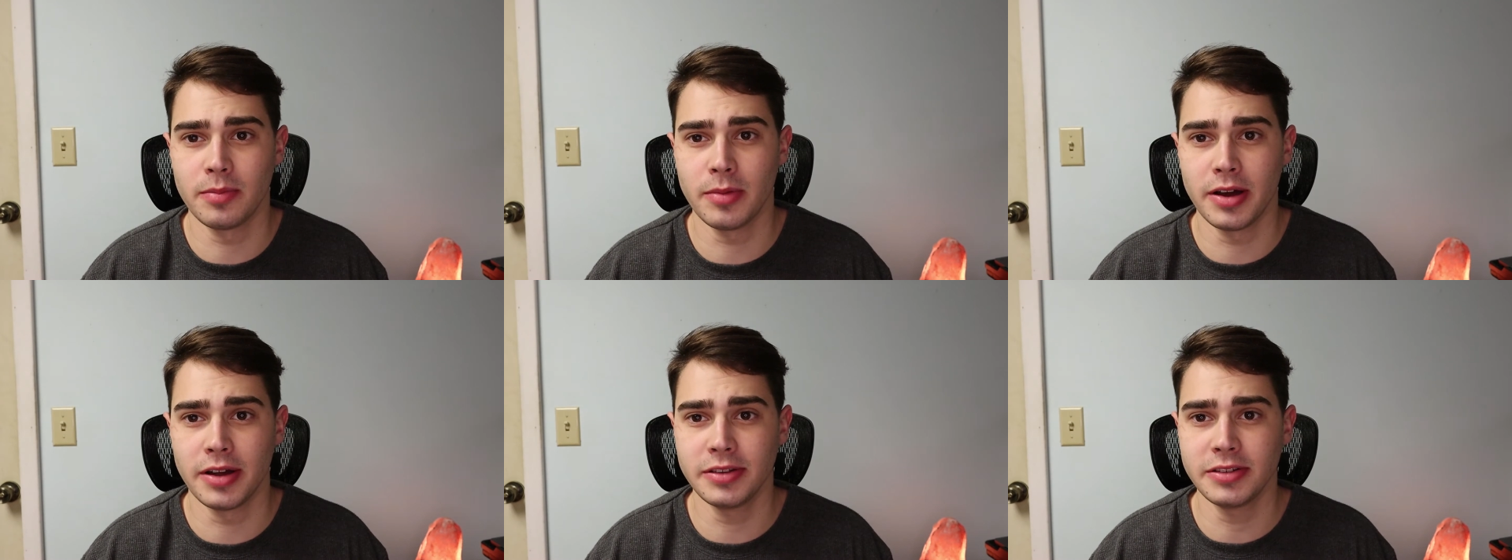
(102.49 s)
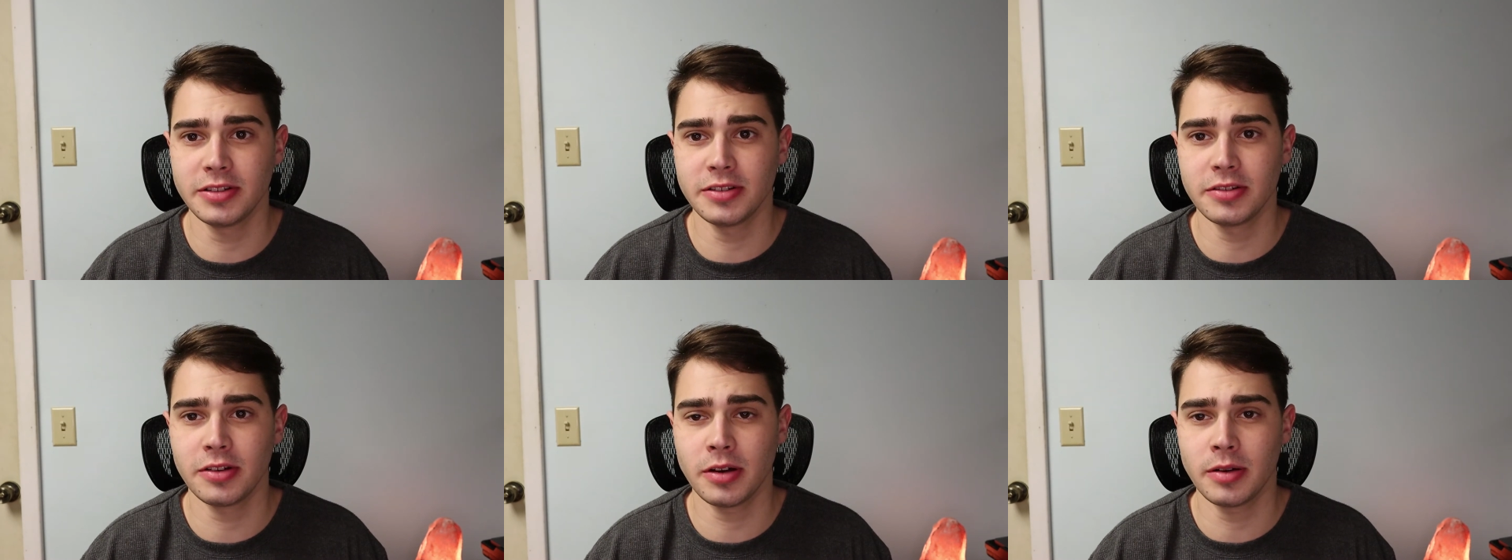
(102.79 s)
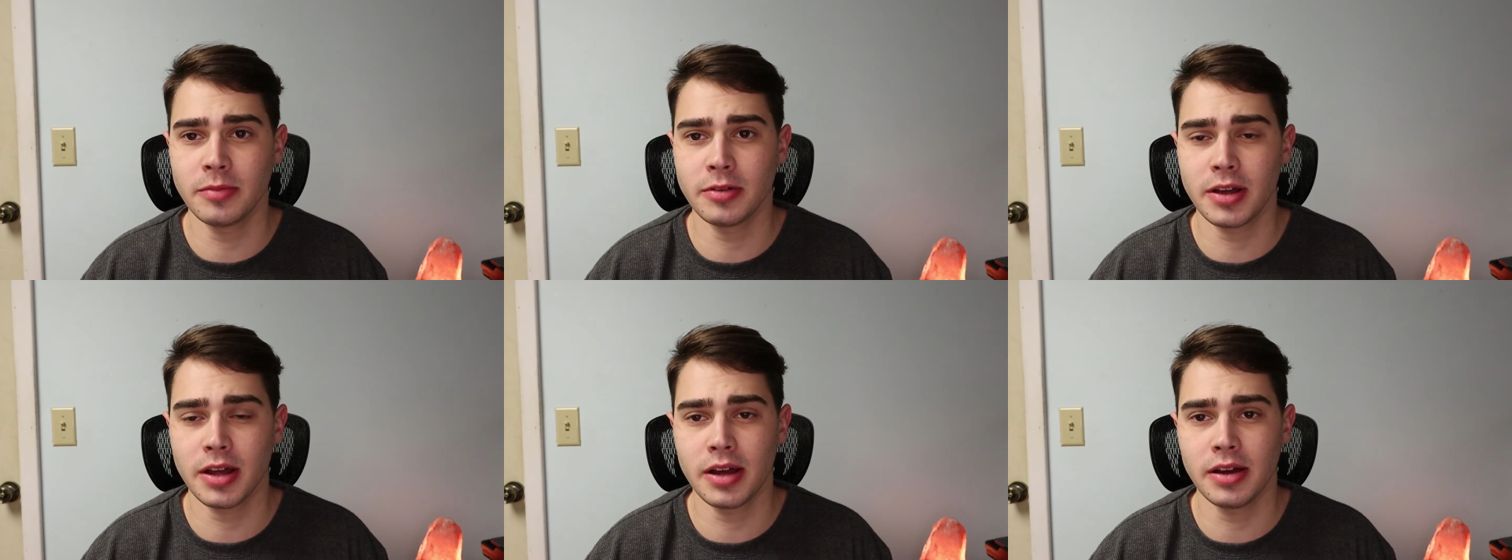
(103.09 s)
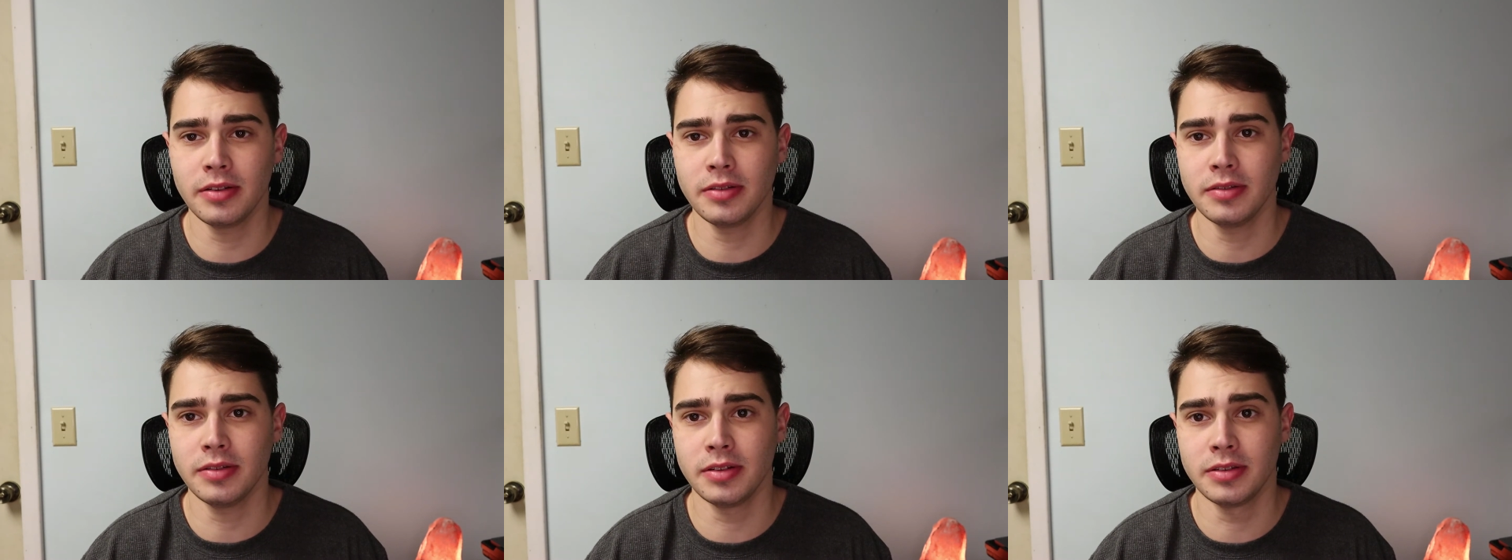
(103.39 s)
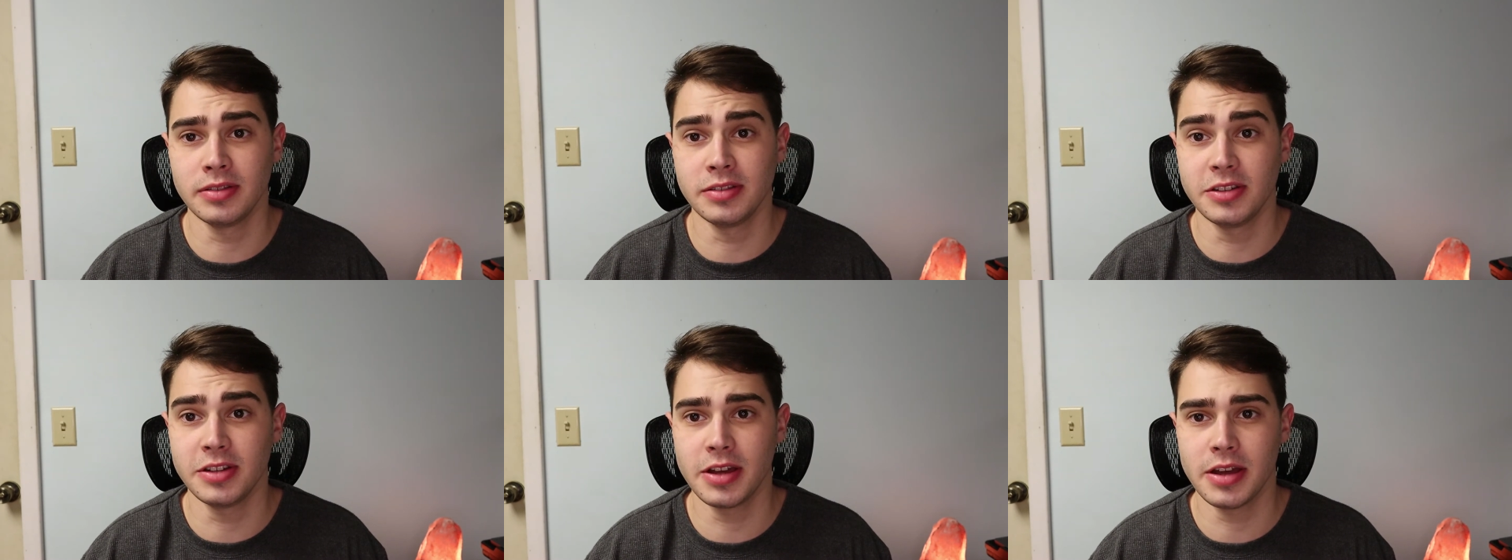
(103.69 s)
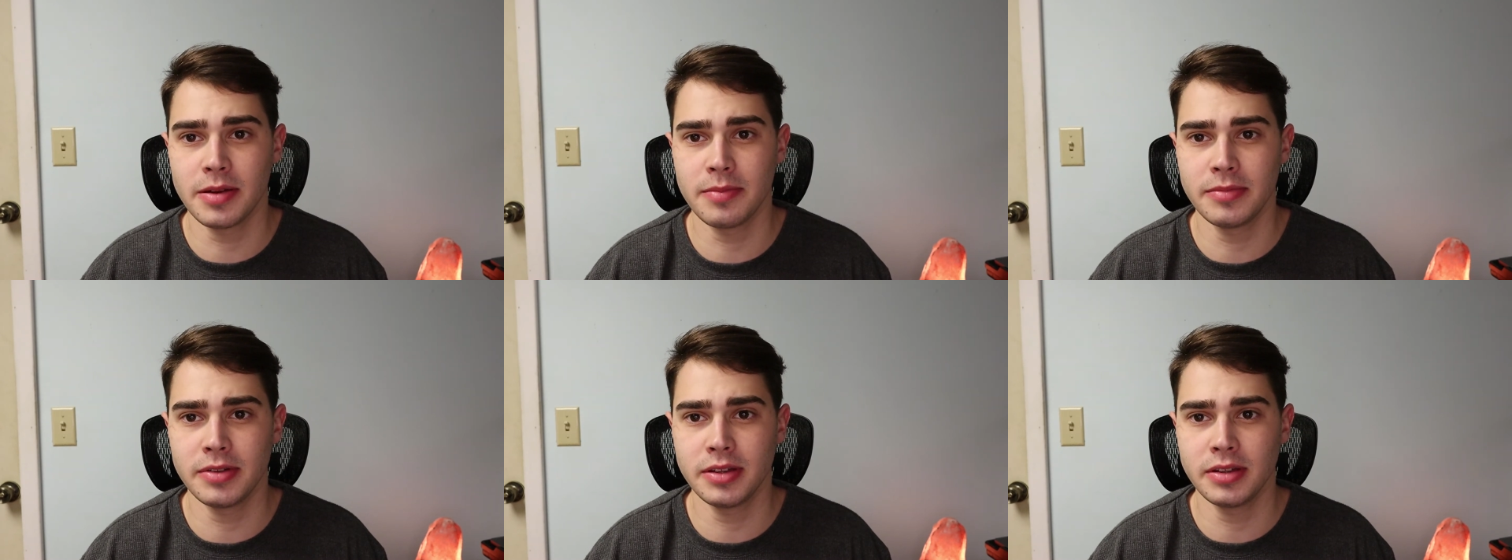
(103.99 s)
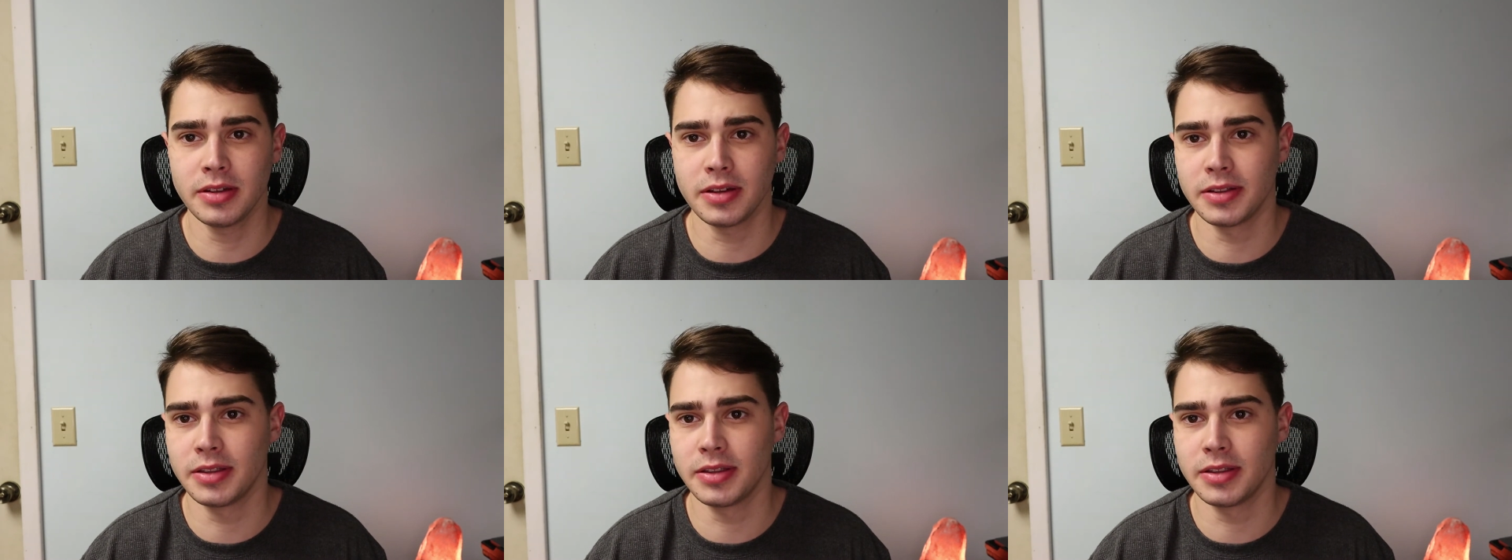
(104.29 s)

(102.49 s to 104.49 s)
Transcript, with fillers: my Instagram account and DM me,